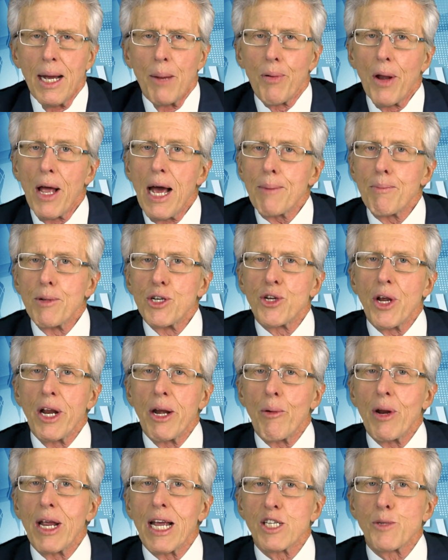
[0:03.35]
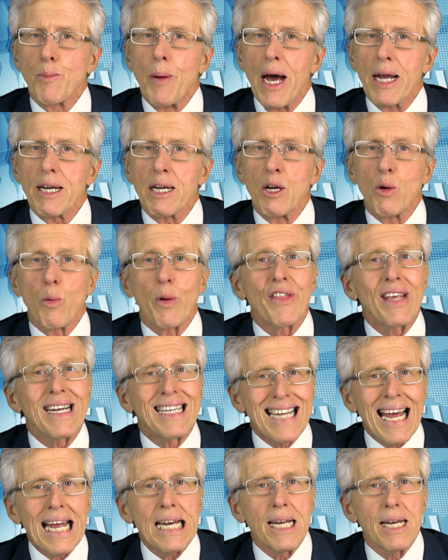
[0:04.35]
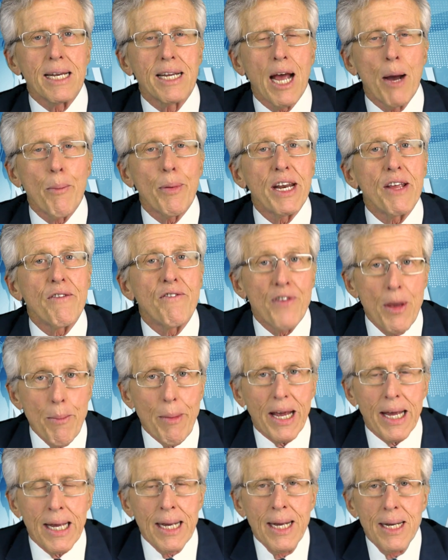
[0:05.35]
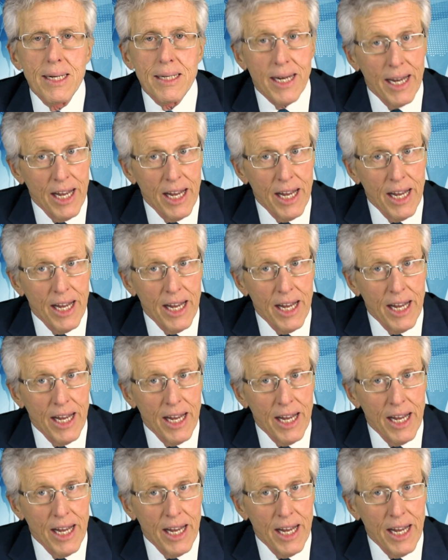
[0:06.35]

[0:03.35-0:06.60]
Applied Machinery has partnered with Italian company Fimic